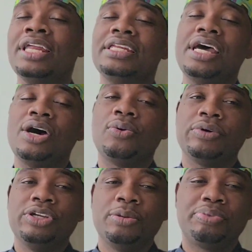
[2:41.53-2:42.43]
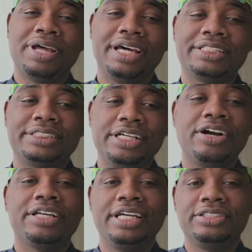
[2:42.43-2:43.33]
Now, when you apply to
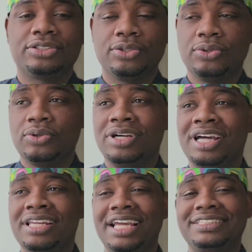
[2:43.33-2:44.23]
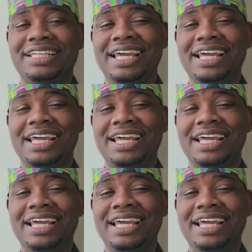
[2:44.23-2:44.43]
CRNA school, they